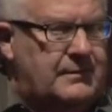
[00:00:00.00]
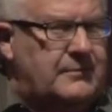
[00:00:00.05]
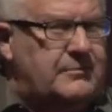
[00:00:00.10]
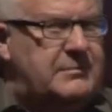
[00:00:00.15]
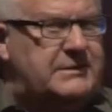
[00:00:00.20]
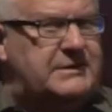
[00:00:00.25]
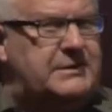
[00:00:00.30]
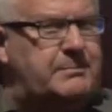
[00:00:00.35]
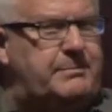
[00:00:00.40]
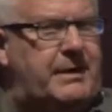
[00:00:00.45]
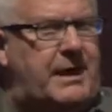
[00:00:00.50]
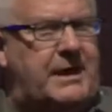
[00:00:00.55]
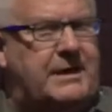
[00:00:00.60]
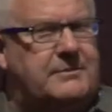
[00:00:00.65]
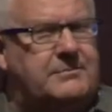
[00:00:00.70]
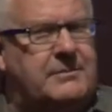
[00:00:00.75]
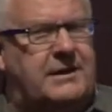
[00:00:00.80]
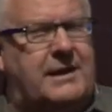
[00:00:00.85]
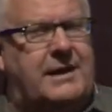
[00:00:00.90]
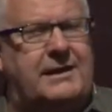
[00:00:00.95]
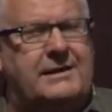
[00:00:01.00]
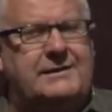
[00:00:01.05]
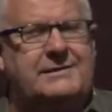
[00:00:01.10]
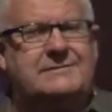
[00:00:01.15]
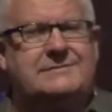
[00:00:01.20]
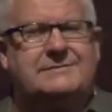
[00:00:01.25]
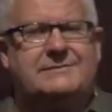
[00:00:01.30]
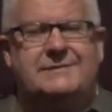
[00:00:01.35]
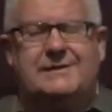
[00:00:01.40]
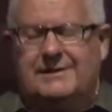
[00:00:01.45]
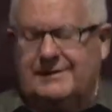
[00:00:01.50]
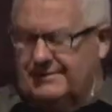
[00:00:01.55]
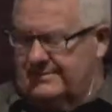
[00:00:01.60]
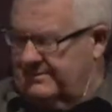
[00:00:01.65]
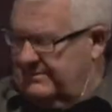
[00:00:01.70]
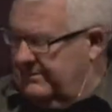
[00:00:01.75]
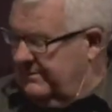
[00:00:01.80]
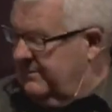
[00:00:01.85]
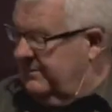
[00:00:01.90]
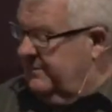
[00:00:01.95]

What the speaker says: But the bottom line is this.